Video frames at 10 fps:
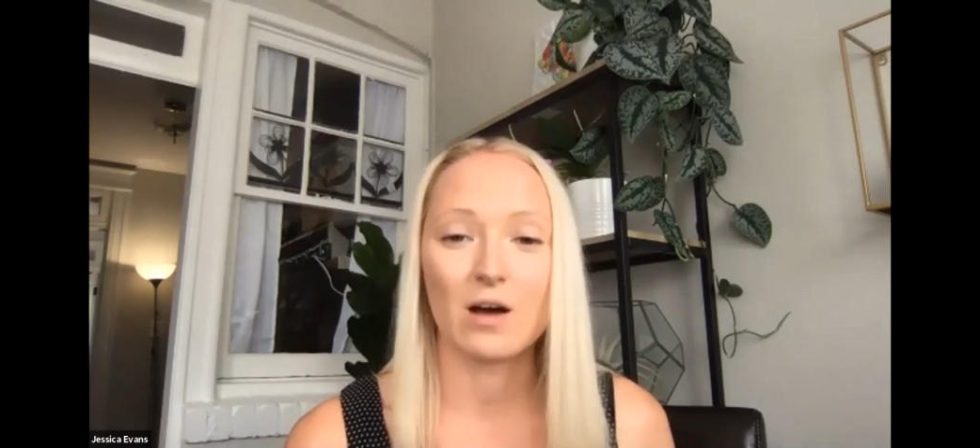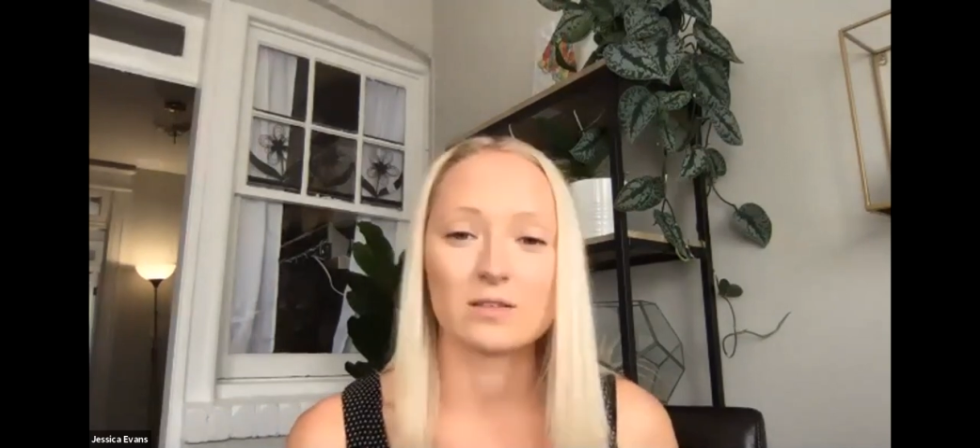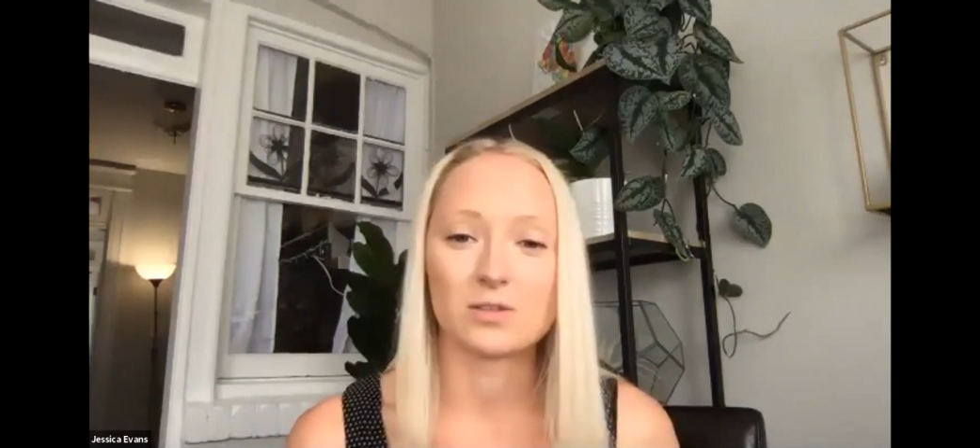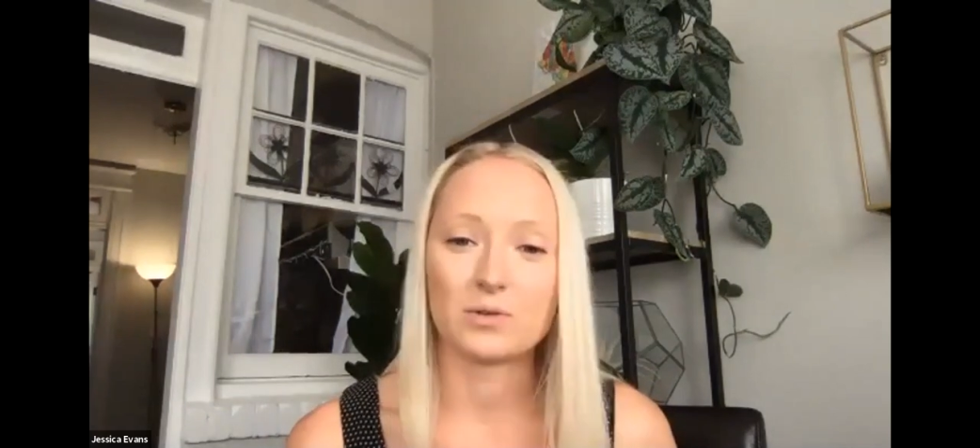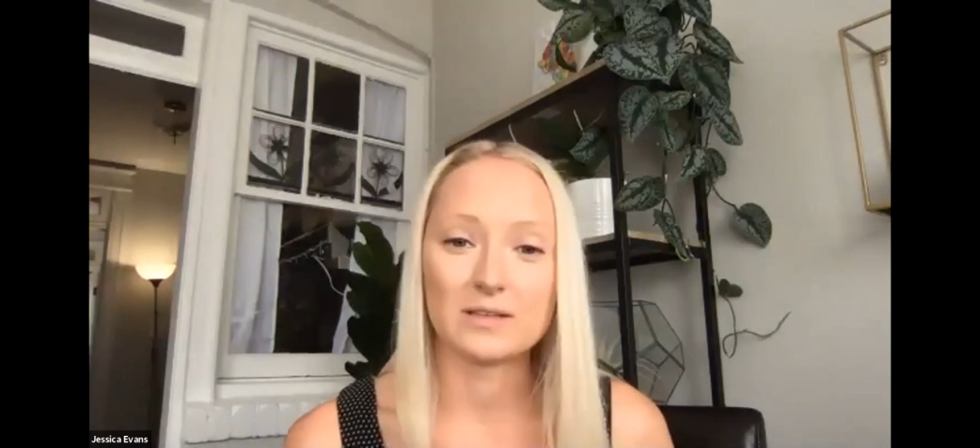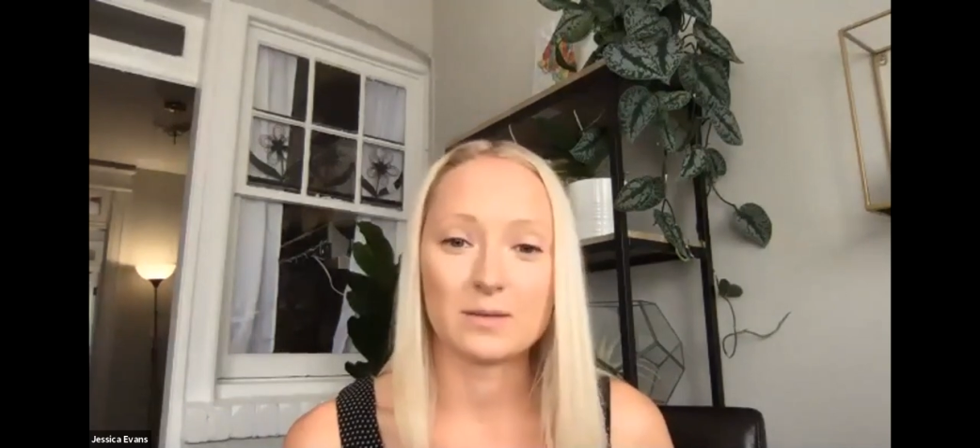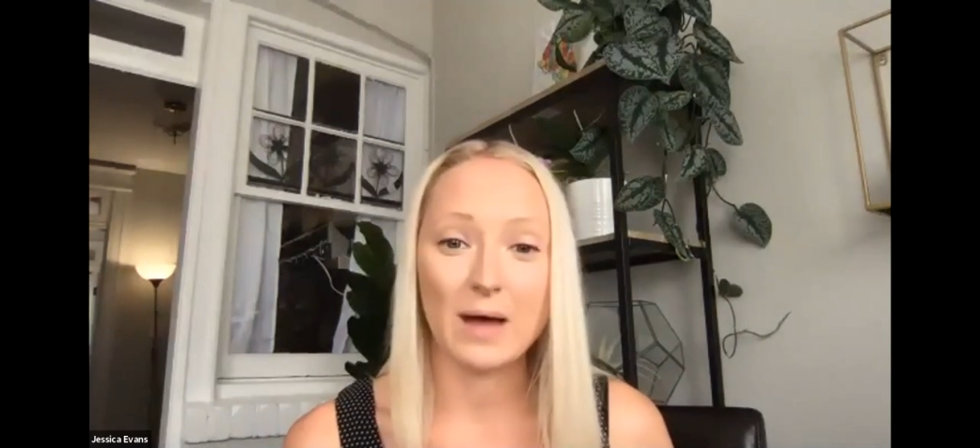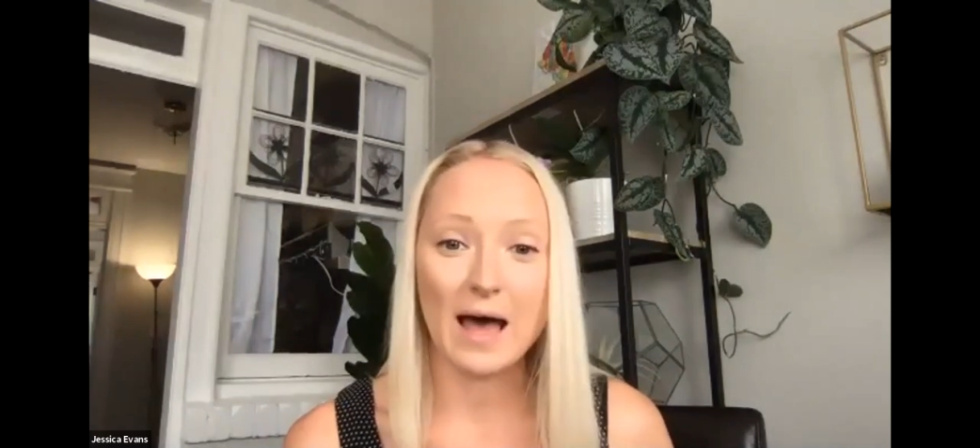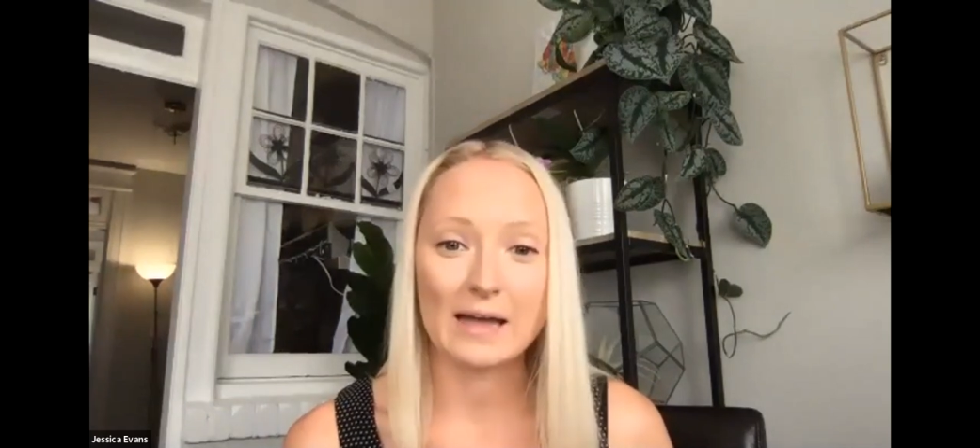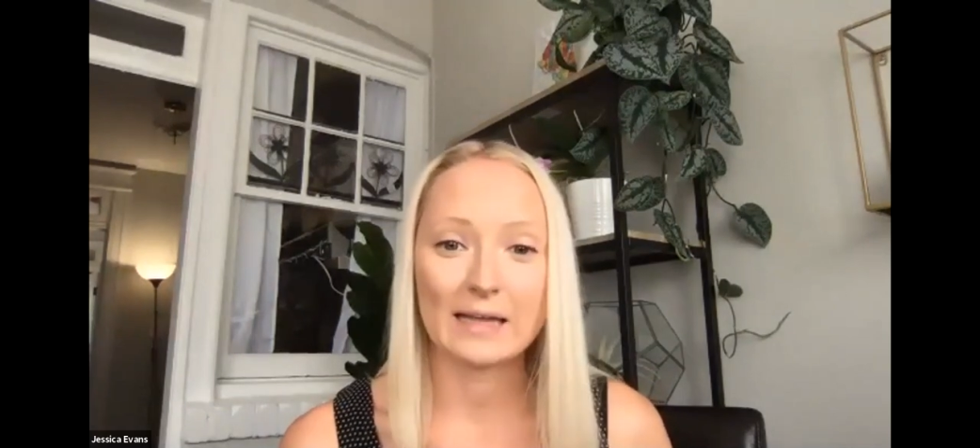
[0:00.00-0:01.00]
they also
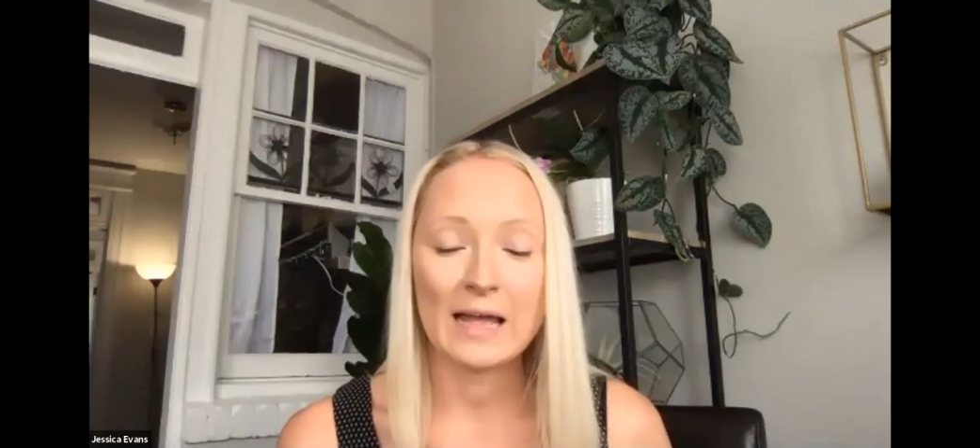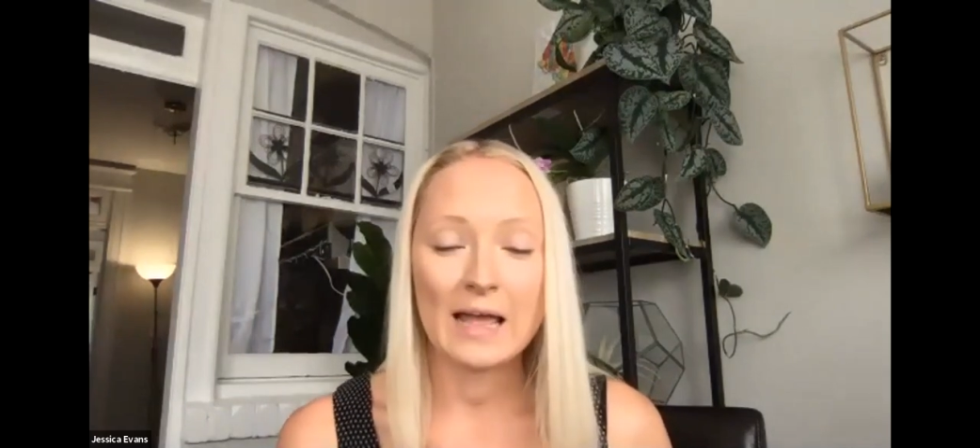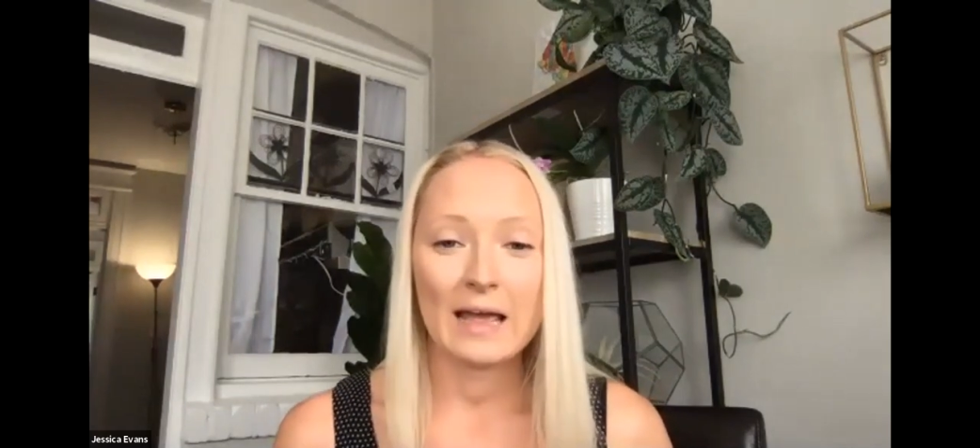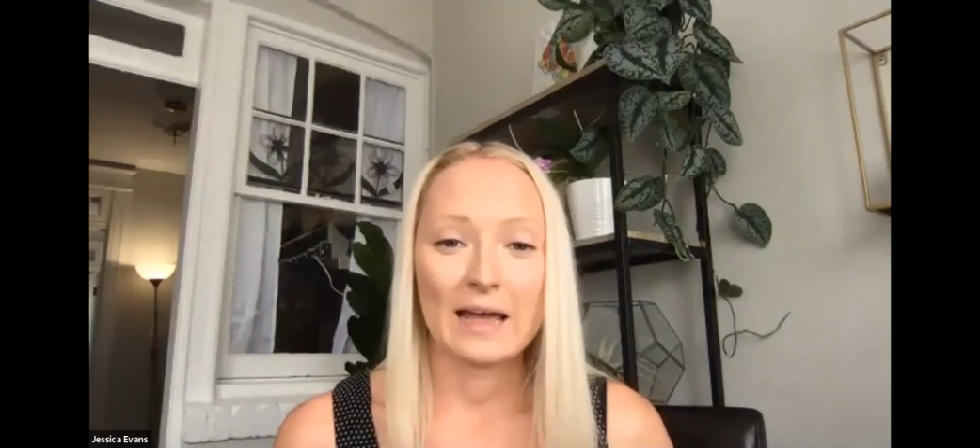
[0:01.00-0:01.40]
need to buy,